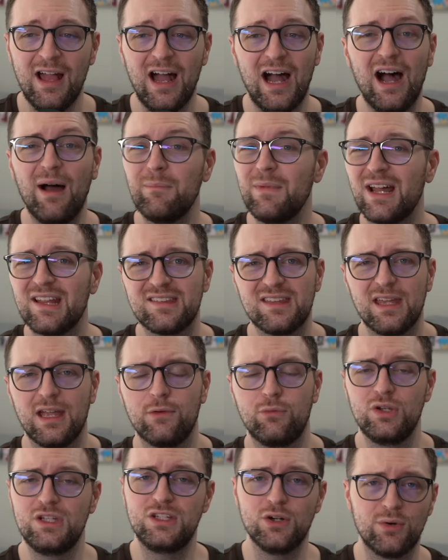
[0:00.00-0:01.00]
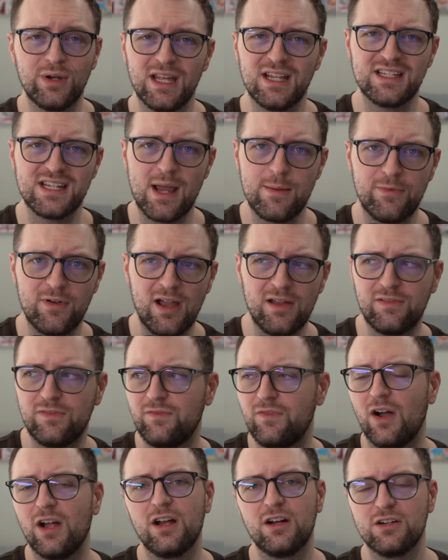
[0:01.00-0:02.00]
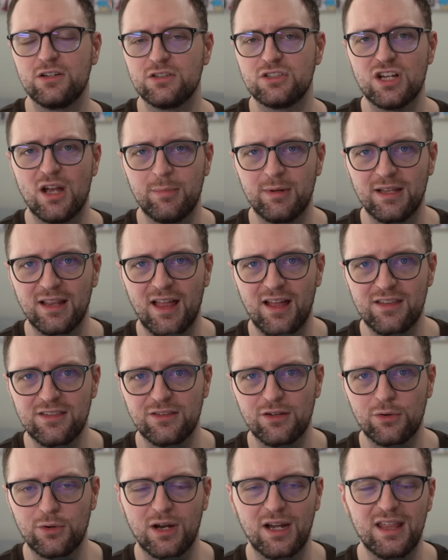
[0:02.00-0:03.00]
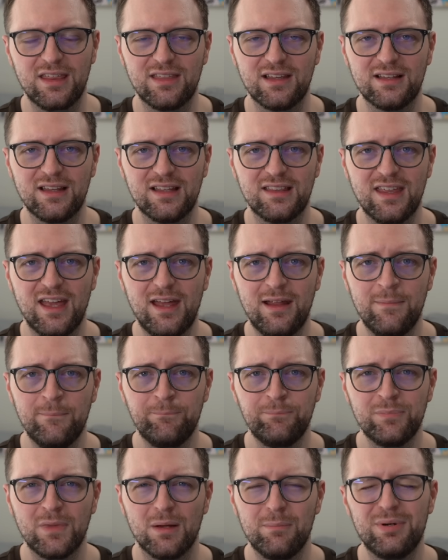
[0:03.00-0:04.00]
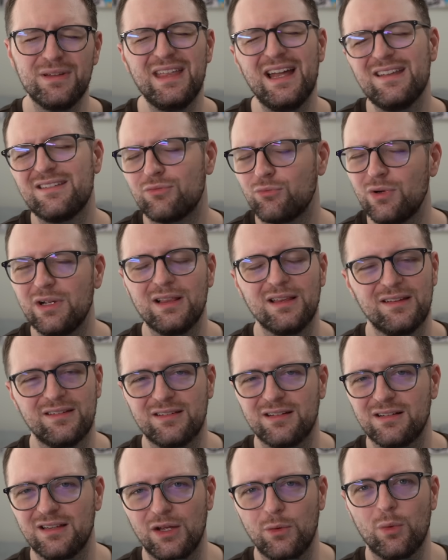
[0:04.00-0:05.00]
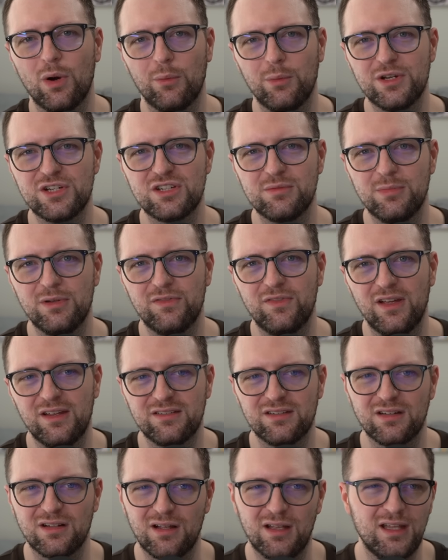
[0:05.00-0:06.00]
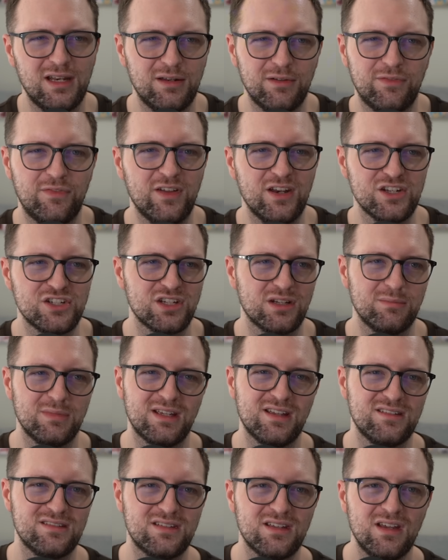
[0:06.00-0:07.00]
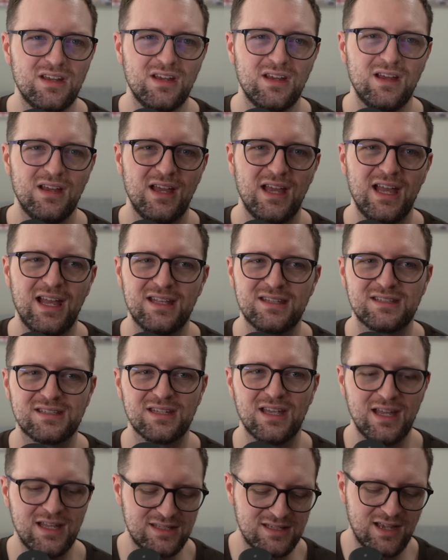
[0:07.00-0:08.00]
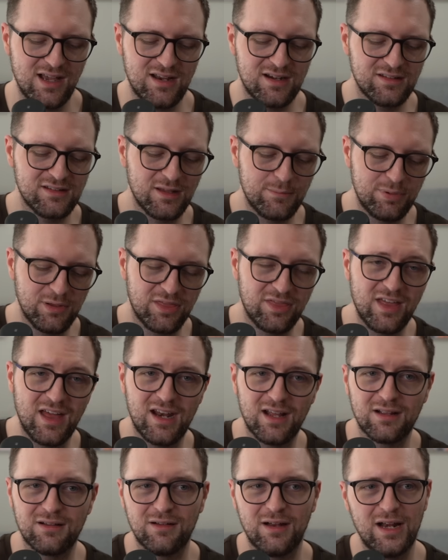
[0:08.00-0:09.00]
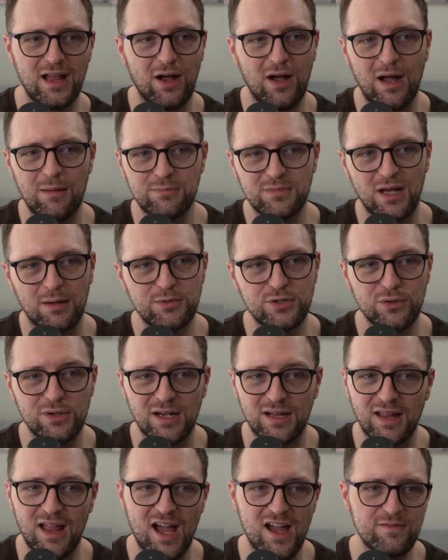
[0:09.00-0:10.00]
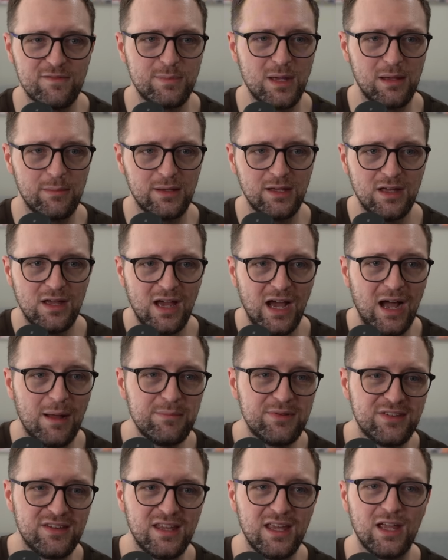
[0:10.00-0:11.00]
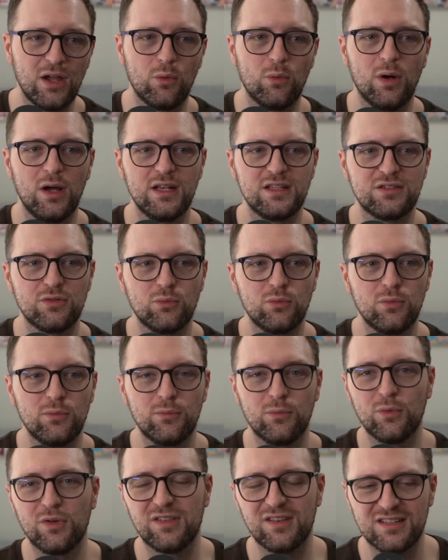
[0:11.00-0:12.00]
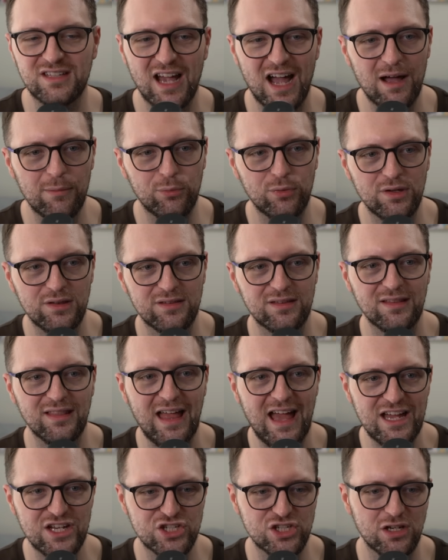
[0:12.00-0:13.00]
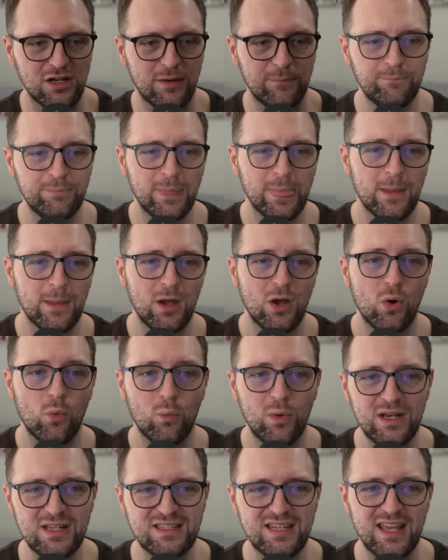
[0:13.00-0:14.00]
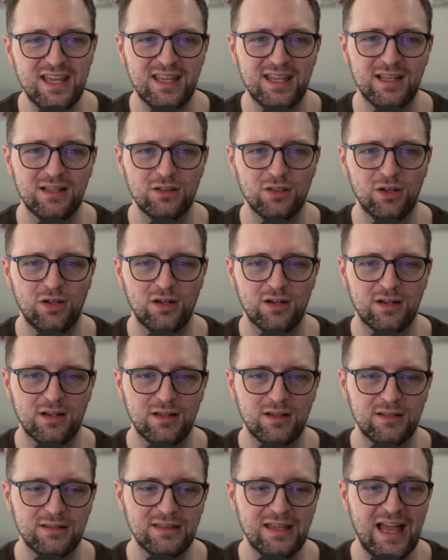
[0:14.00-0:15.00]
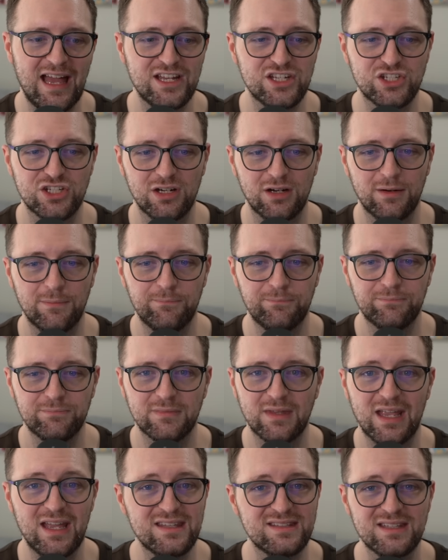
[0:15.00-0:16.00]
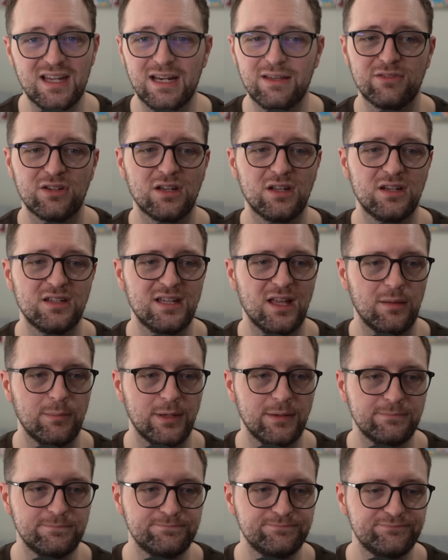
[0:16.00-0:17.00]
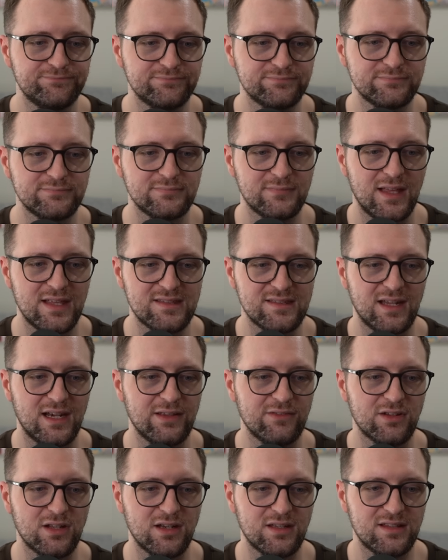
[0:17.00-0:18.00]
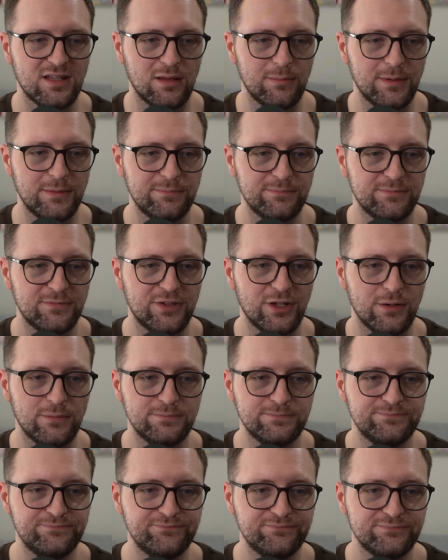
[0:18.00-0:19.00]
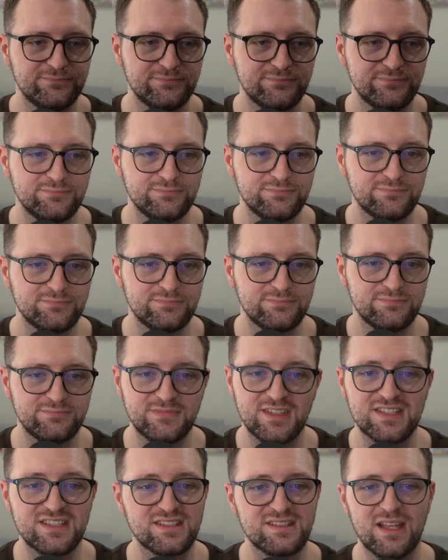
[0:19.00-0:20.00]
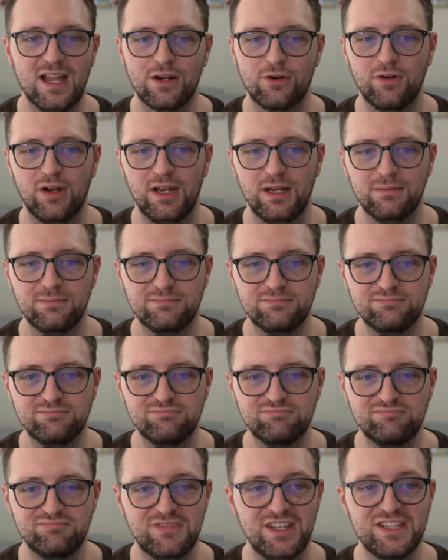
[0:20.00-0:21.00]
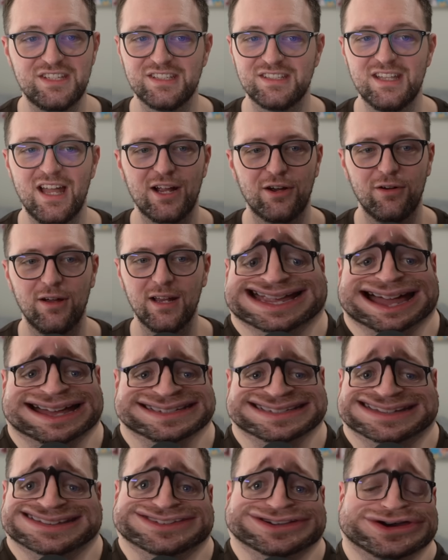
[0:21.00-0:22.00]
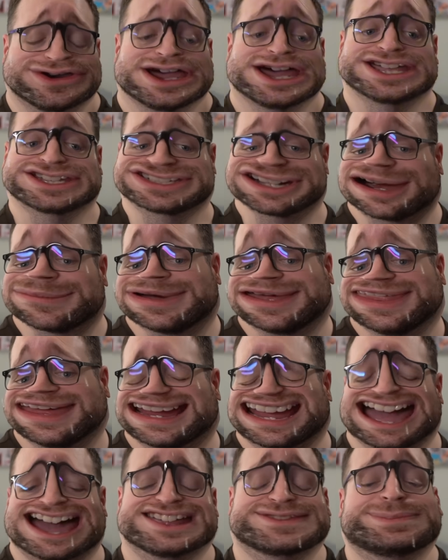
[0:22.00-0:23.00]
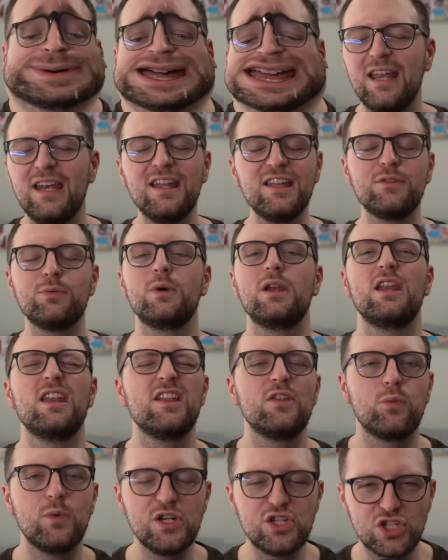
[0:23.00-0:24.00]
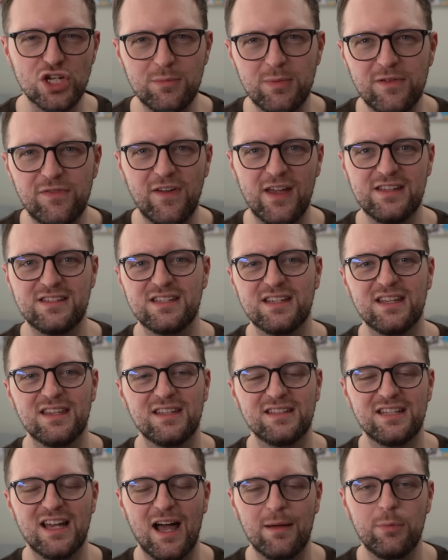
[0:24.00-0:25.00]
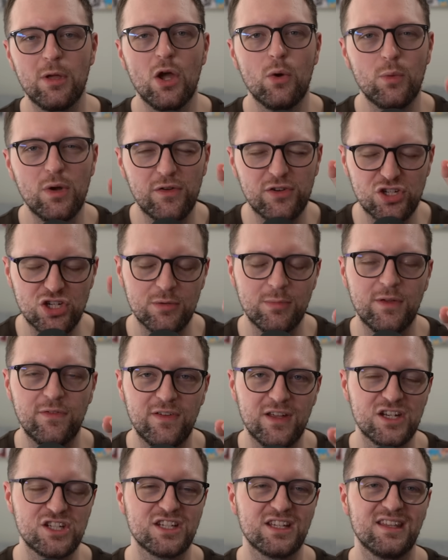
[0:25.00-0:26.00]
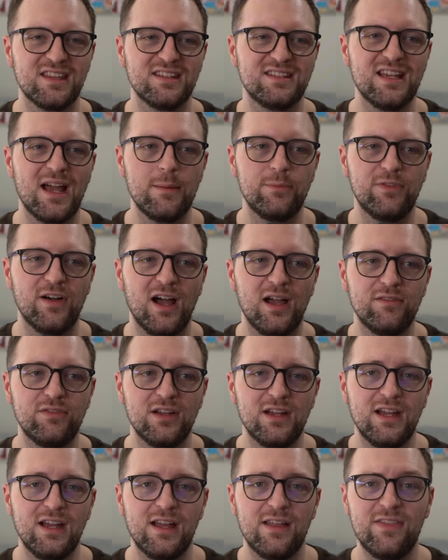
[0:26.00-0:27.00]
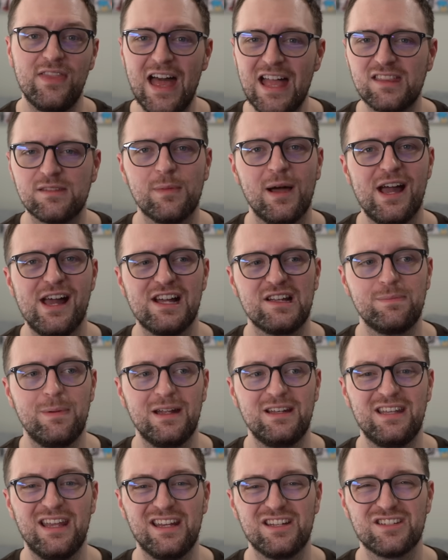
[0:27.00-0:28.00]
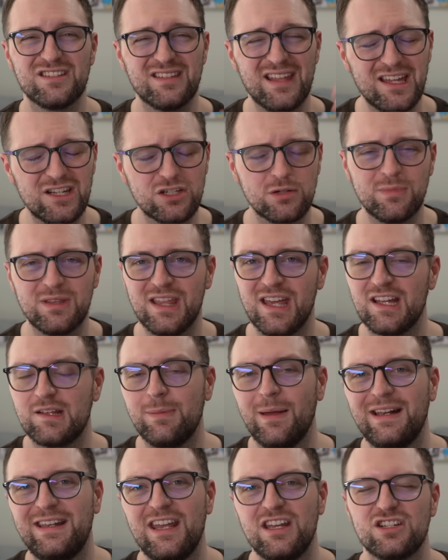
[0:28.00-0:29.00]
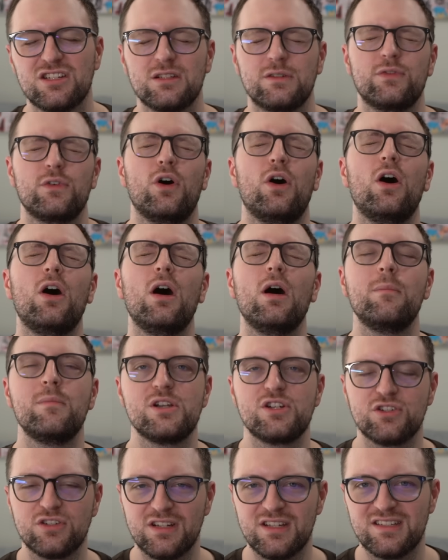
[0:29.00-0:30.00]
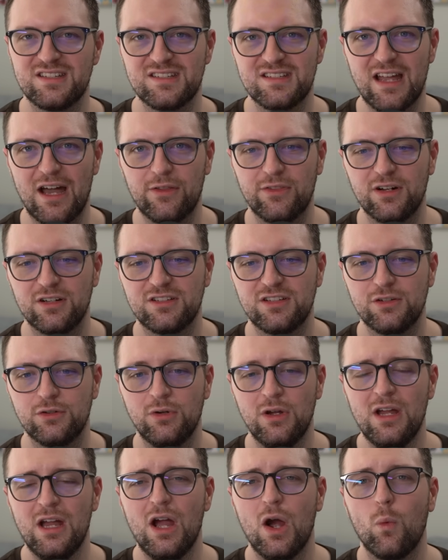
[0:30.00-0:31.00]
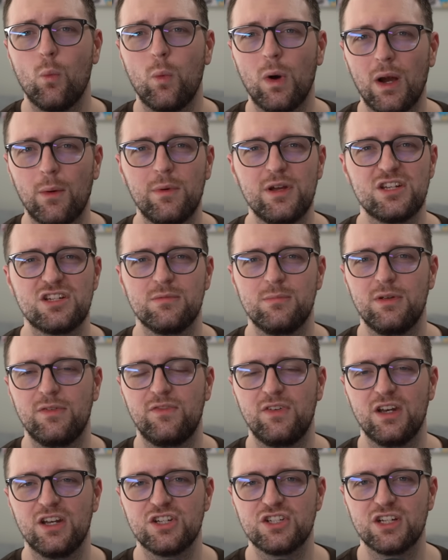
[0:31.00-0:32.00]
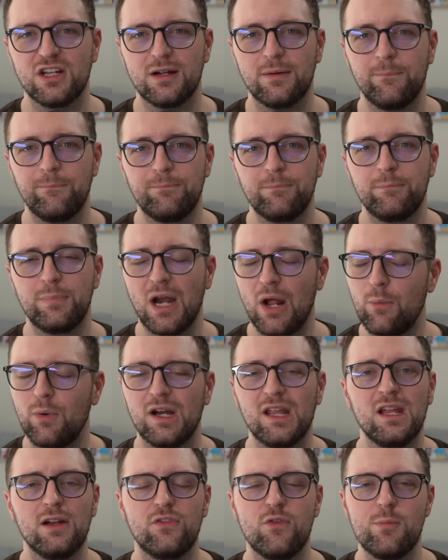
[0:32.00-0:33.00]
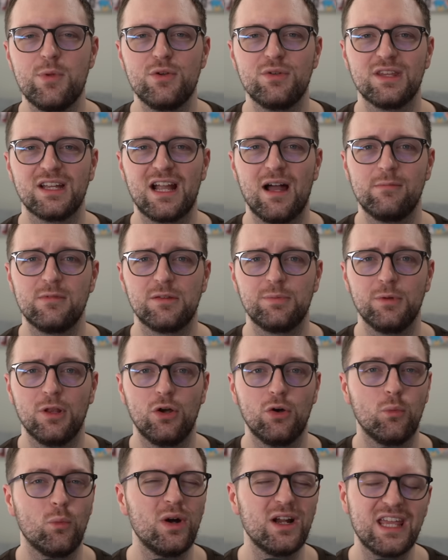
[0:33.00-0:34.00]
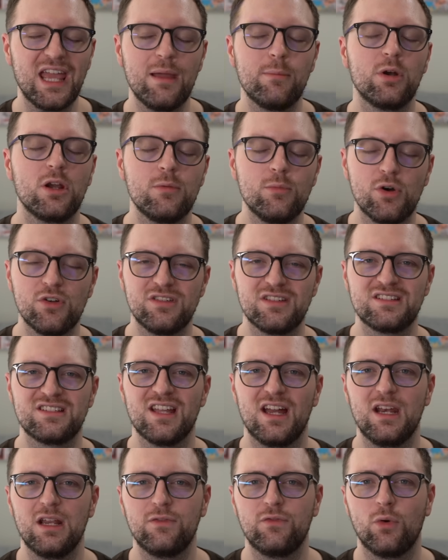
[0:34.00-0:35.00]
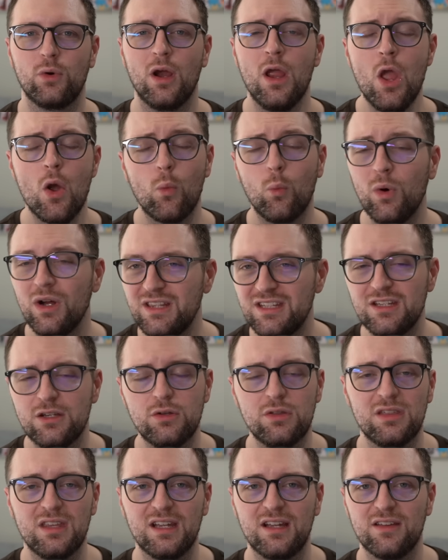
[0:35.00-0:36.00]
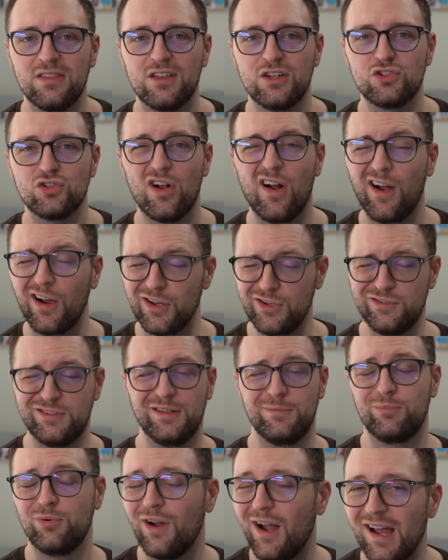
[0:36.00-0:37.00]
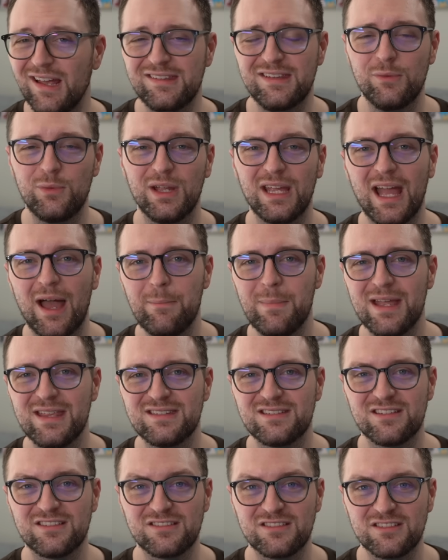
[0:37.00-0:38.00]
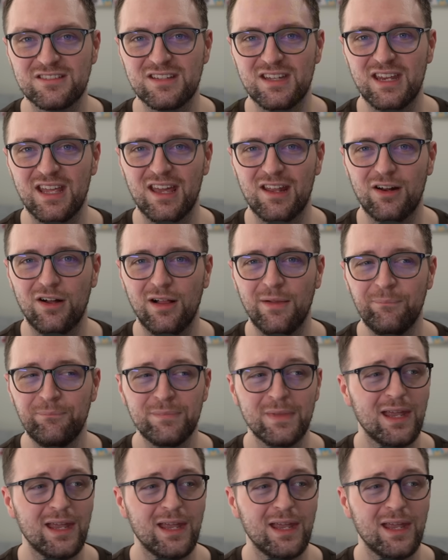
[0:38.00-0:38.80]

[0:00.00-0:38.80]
I'm not saying if we don't get top 5, fire Xabi Alonso or anything like that. But that's realistically where we should be facing and finishing, because it's honestly pathetic right now. I'm doing it live, baby. I'm seeing what was the top ones last year. When taking a look last year, it's not even going to tell me. It's not even going to tell me. So this is not great. This is not great content. So sorry about that, guys, but it is what it is. We should be facing in the top. We should be finishing in the top 5. That's my expectations. That should be the expectations for all Madridistas out there too, where we should be finishing. But I want to hear from you in the comments below. What game are you most excited for? What did you think of the draw? Are you surprised that we got Manchester City at all?